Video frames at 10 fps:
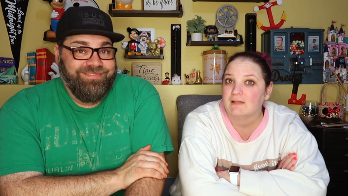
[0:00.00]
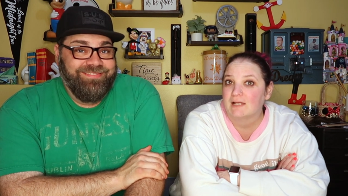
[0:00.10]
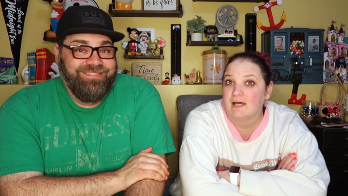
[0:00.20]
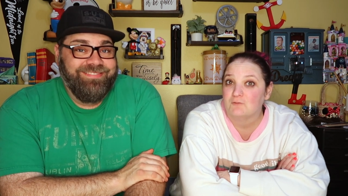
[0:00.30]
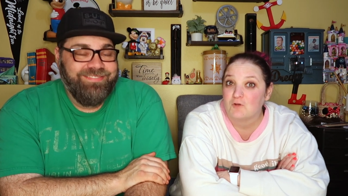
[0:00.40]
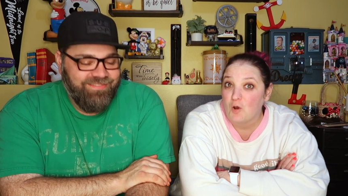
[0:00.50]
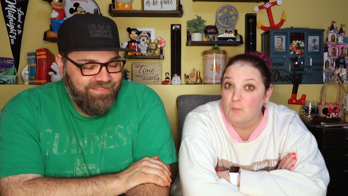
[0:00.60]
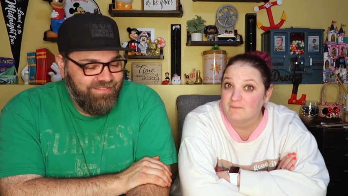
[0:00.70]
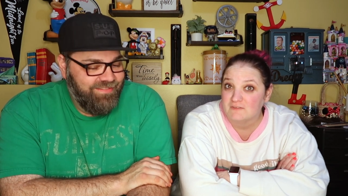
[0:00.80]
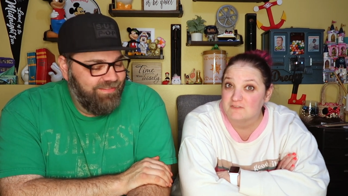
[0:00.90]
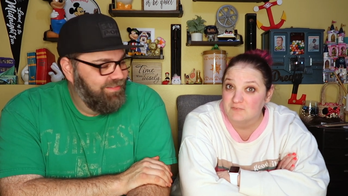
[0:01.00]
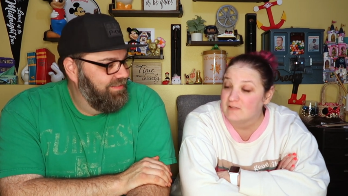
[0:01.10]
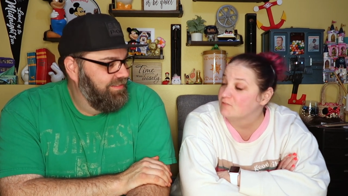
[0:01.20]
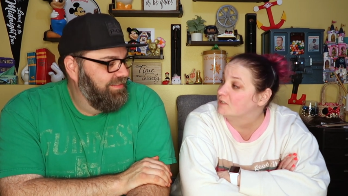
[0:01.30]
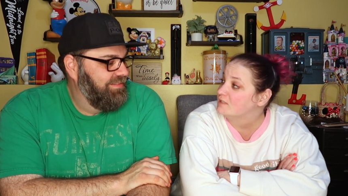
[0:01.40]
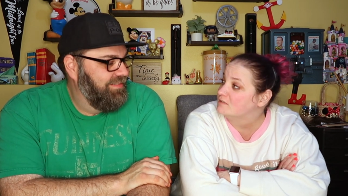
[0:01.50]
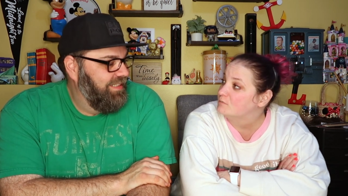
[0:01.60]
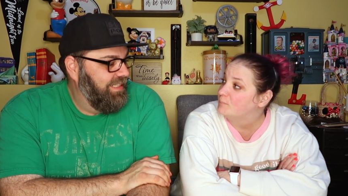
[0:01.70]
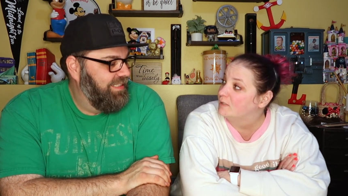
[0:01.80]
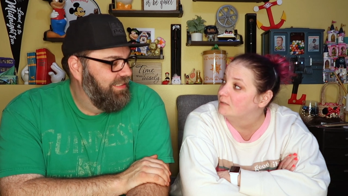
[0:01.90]
Speaker 1: like I don't know what this flavor is,
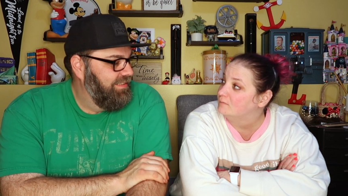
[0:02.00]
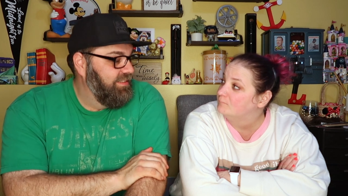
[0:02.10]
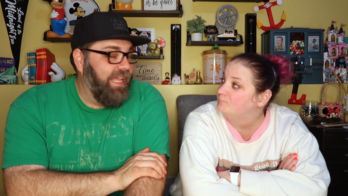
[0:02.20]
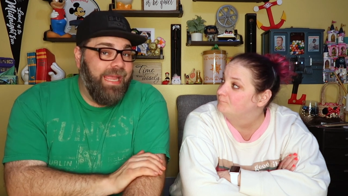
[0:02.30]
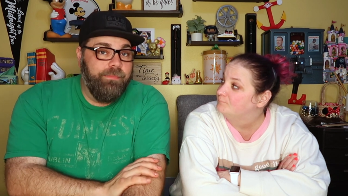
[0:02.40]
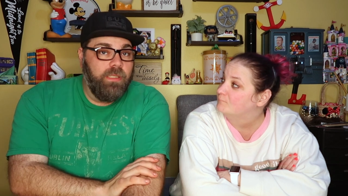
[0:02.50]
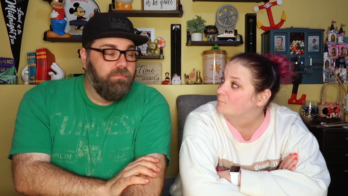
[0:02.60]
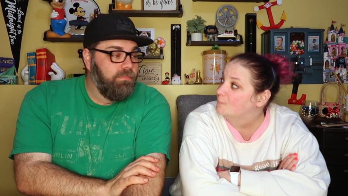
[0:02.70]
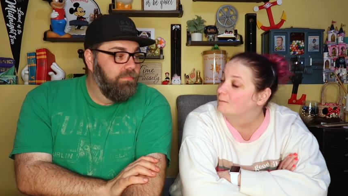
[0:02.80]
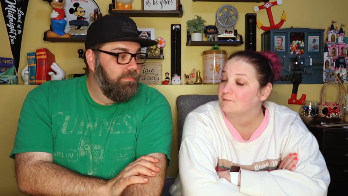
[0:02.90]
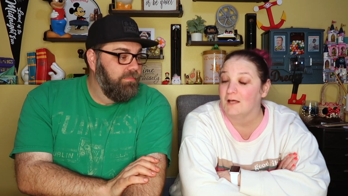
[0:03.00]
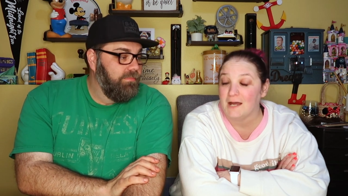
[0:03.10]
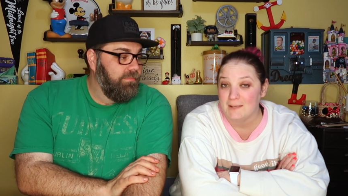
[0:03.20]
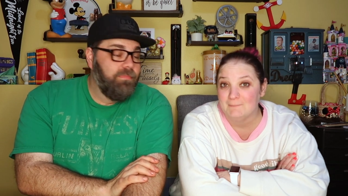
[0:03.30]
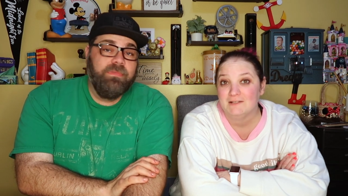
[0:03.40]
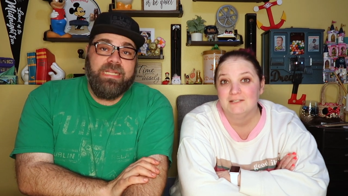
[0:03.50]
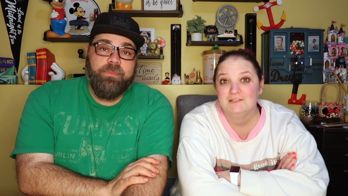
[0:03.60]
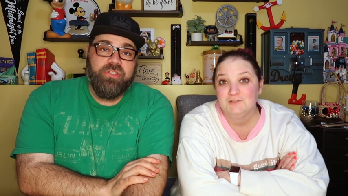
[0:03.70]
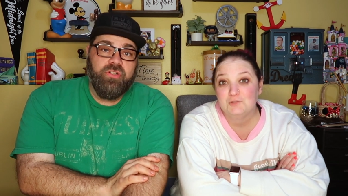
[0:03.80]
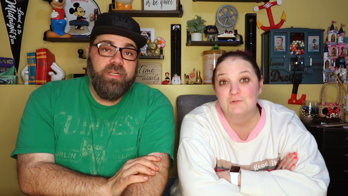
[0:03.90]
but lime lime. Lime
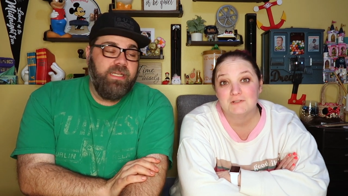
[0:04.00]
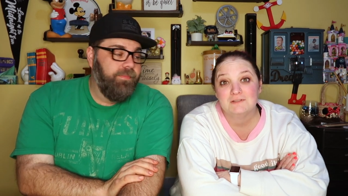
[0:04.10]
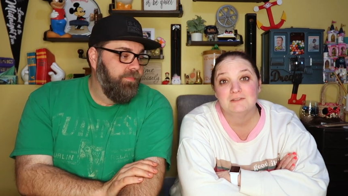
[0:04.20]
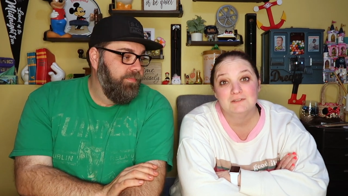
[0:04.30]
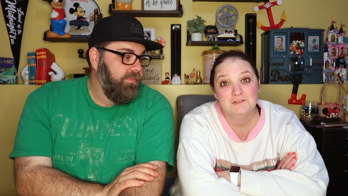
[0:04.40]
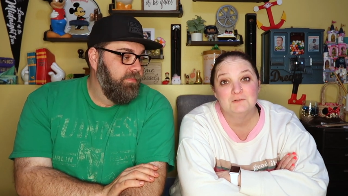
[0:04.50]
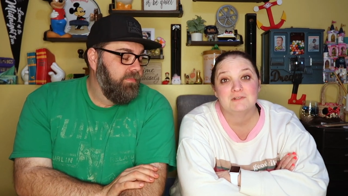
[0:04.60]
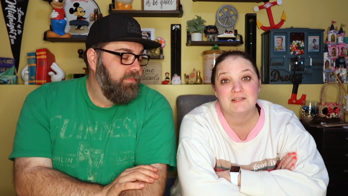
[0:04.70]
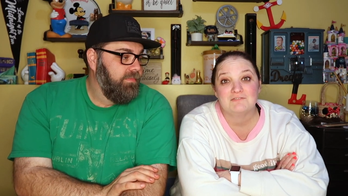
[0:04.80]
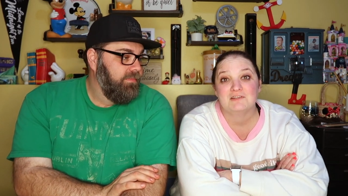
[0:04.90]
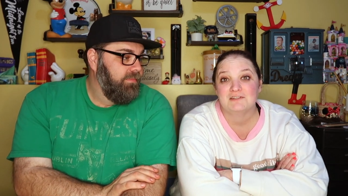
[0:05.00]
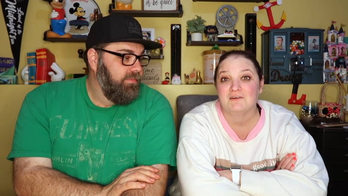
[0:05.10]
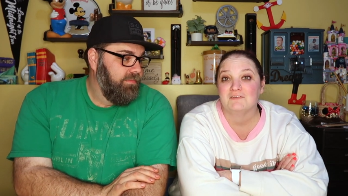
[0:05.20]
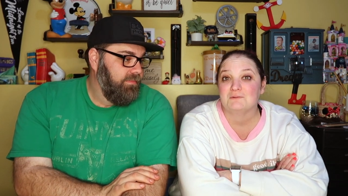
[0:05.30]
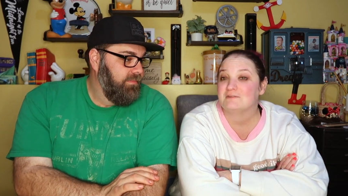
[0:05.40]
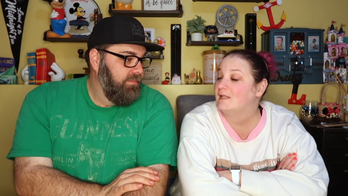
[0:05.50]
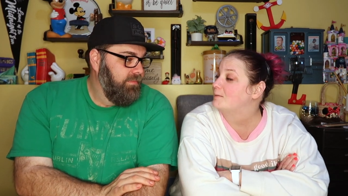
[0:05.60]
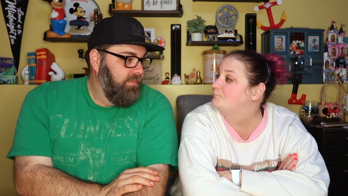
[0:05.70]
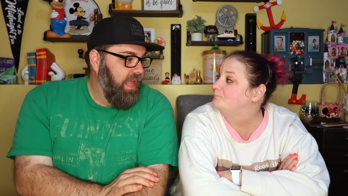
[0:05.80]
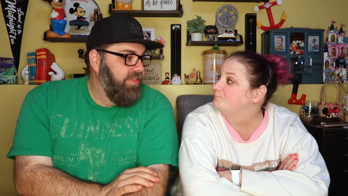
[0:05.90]
was the you green. Could, you could definitely tell that it was
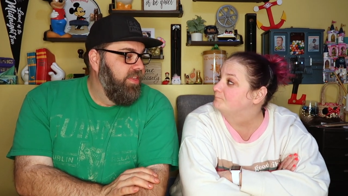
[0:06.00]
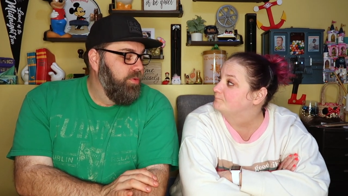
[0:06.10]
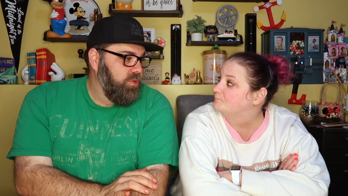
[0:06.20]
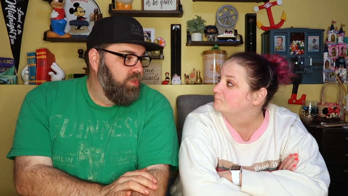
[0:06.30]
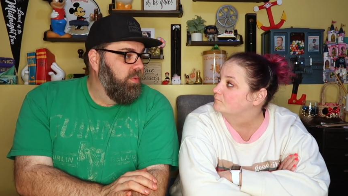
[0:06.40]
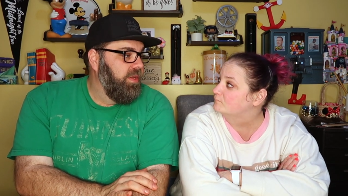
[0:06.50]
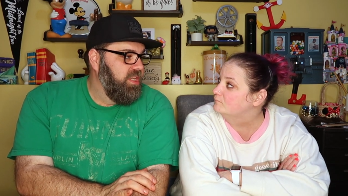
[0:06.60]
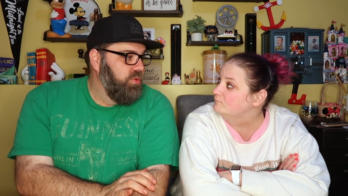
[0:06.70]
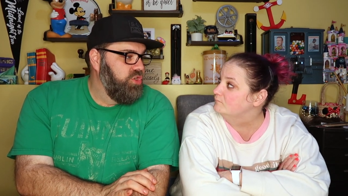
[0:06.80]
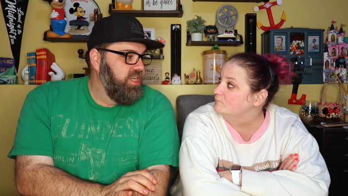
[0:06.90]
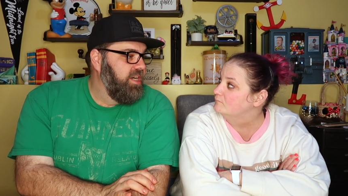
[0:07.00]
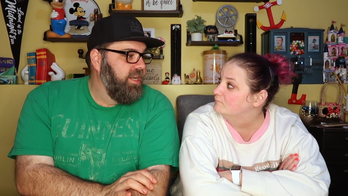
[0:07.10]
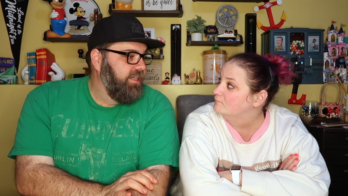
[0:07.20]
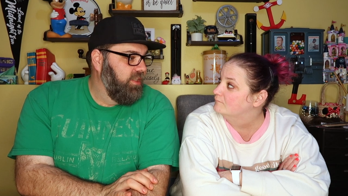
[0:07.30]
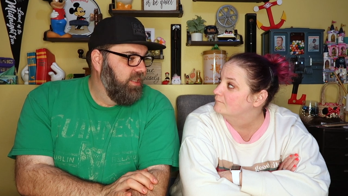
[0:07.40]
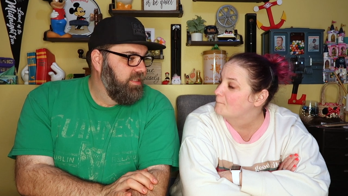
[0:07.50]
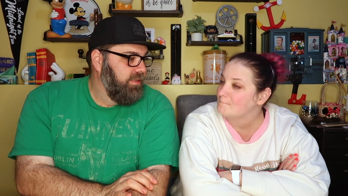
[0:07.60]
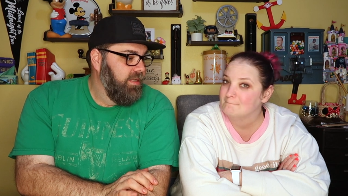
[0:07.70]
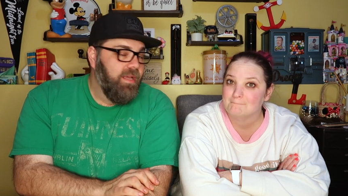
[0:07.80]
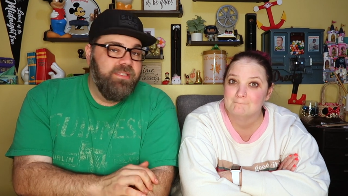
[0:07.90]
lime.
Speaker 2: And then there was only one that you cheated on and looked.
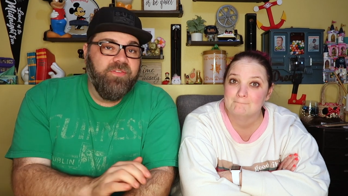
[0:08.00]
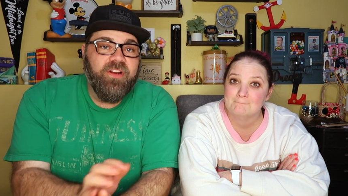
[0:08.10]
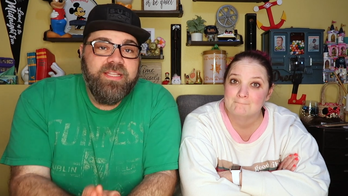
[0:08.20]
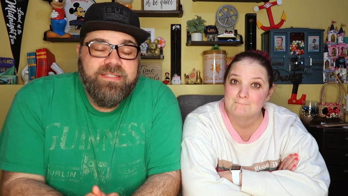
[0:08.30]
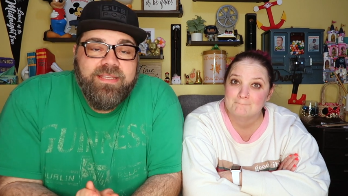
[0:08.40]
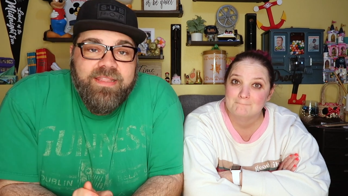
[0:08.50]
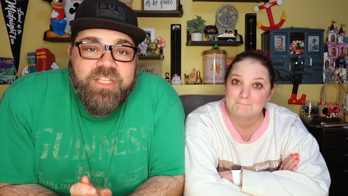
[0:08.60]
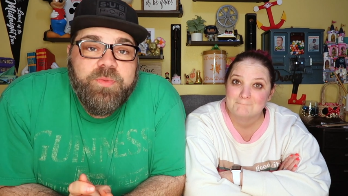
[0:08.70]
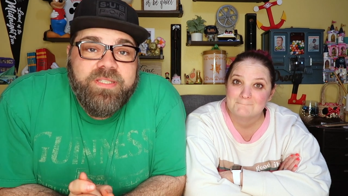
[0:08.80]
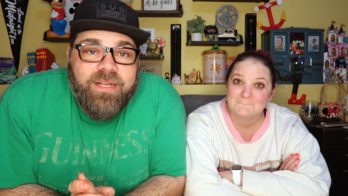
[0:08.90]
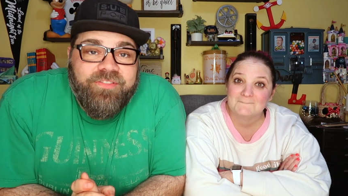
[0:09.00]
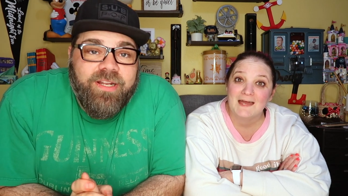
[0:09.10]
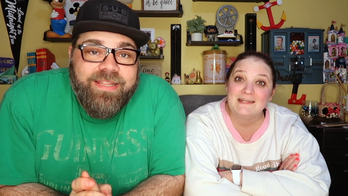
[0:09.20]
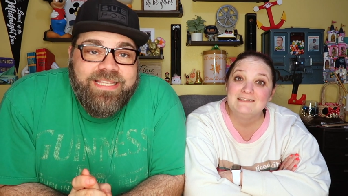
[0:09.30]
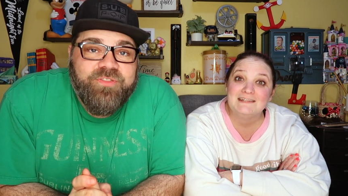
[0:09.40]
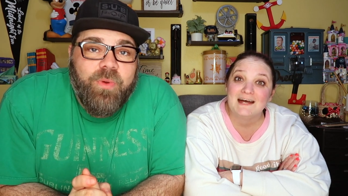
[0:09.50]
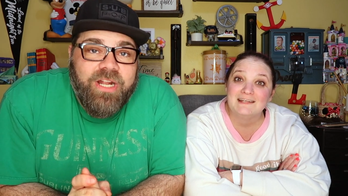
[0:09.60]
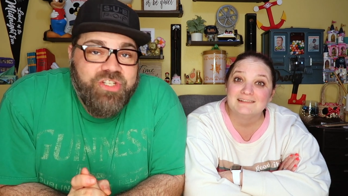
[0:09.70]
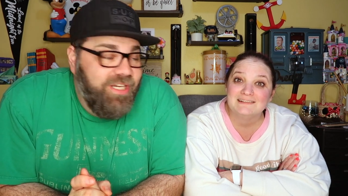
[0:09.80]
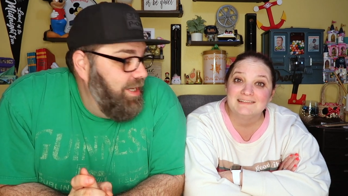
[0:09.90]
So friends, this was kind of fun. Thanks for
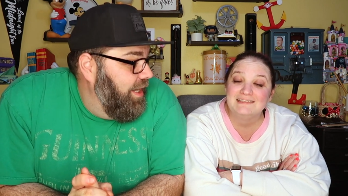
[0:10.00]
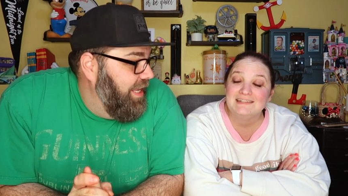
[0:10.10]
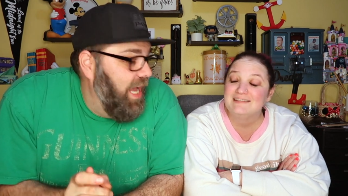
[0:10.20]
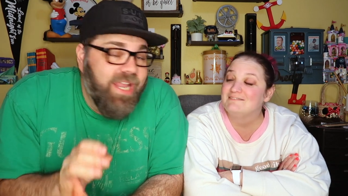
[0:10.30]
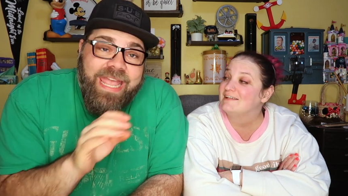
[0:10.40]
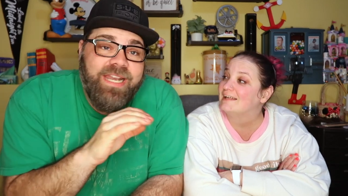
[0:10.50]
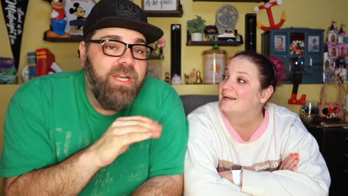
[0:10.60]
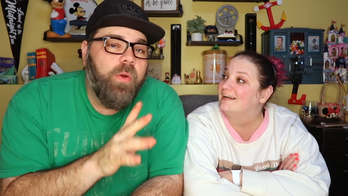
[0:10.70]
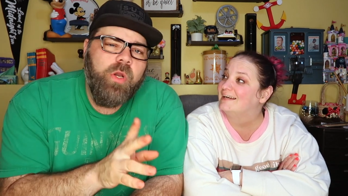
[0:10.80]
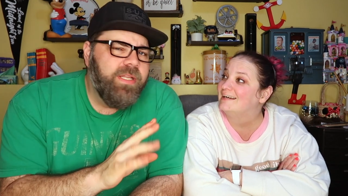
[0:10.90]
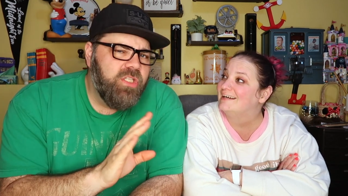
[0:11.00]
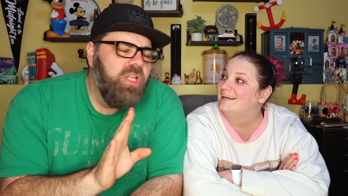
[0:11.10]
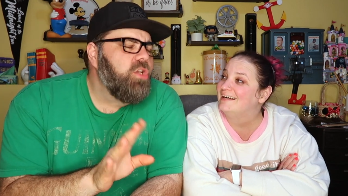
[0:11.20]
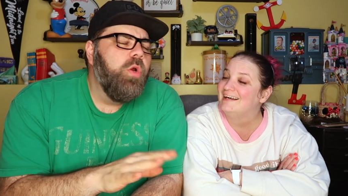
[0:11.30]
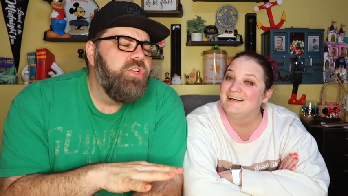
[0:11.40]
watching. Again, again no, no, no